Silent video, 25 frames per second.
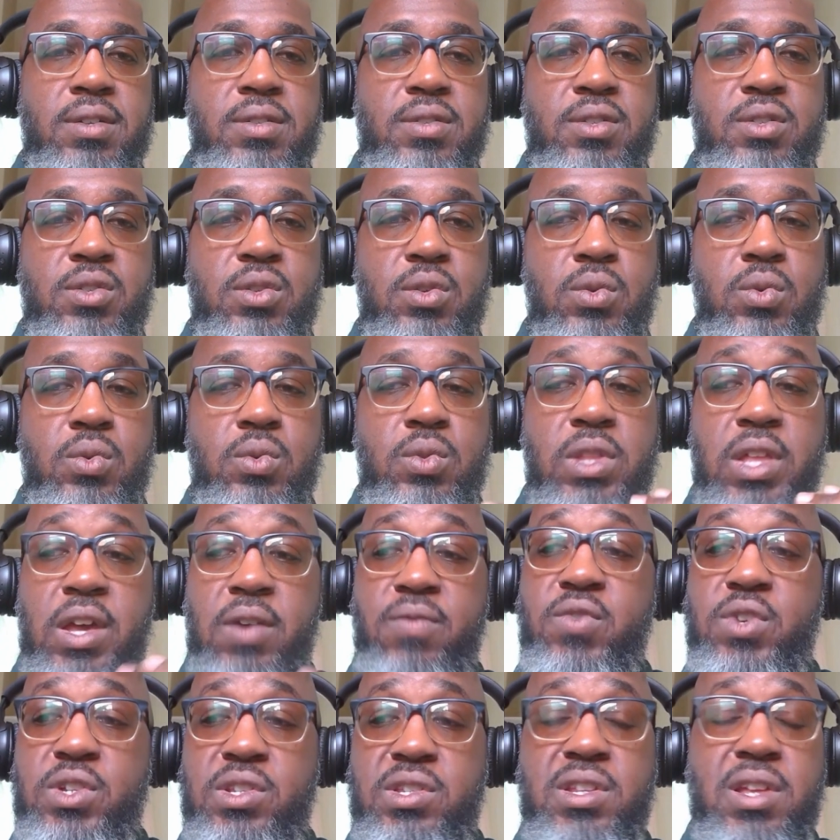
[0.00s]
to
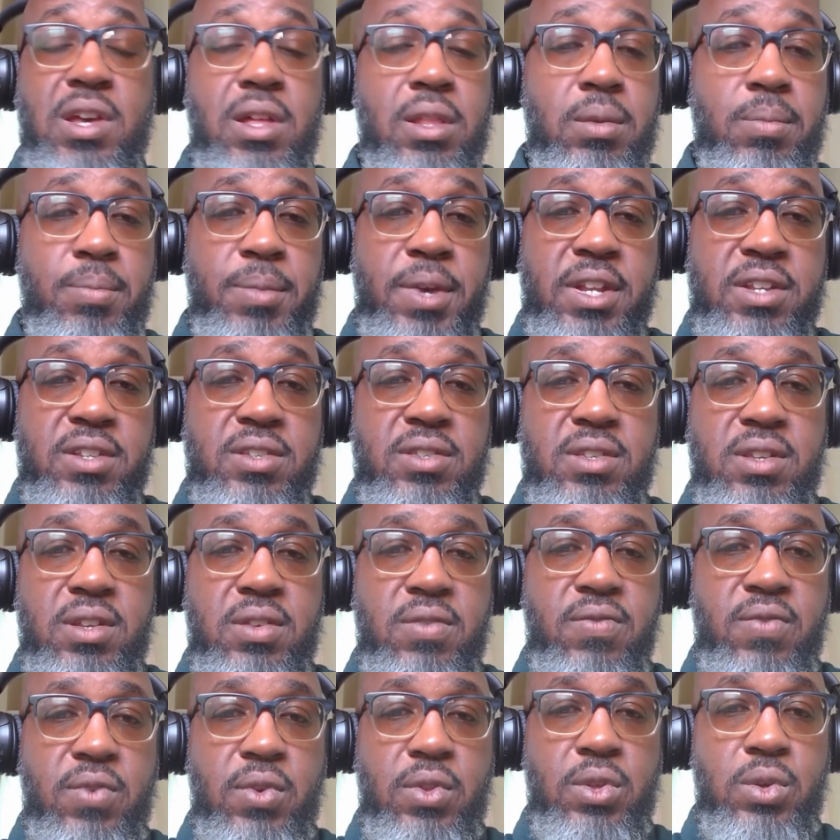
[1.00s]
leverage
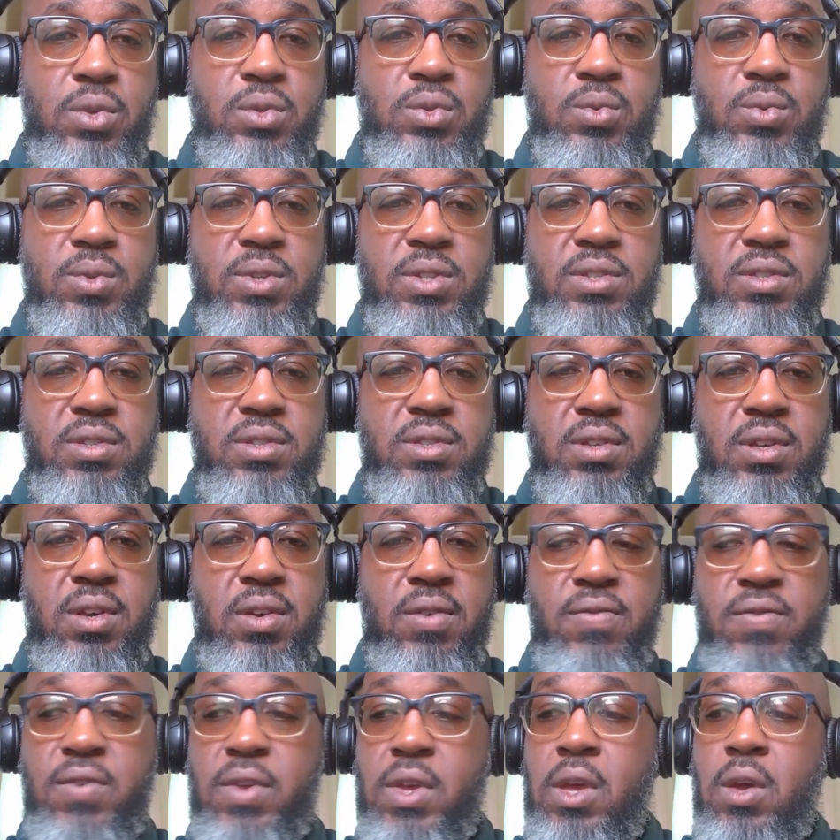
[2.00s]
telemedicine for those reasons of